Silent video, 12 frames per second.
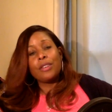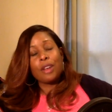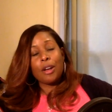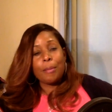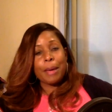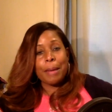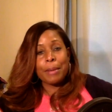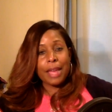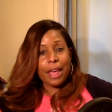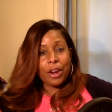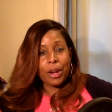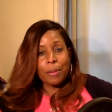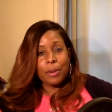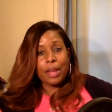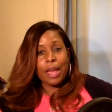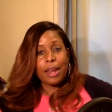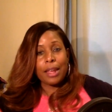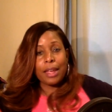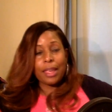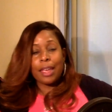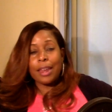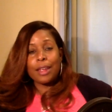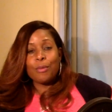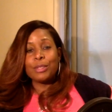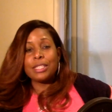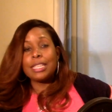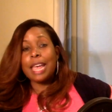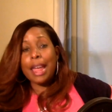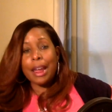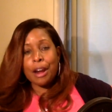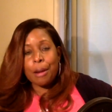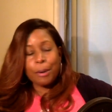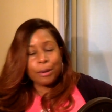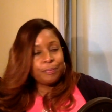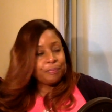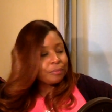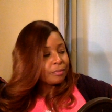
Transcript: you know, mom and dad are communicating again. It was terrible.